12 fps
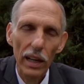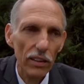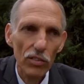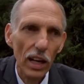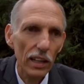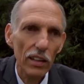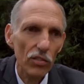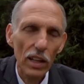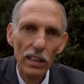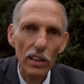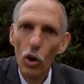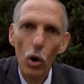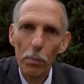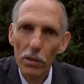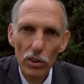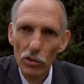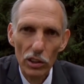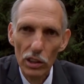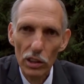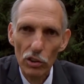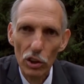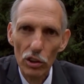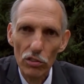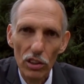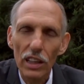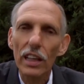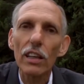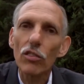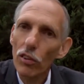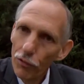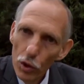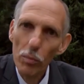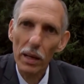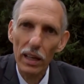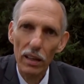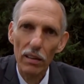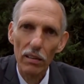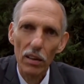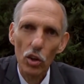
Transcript: It's not the whole position of the church. It's the few men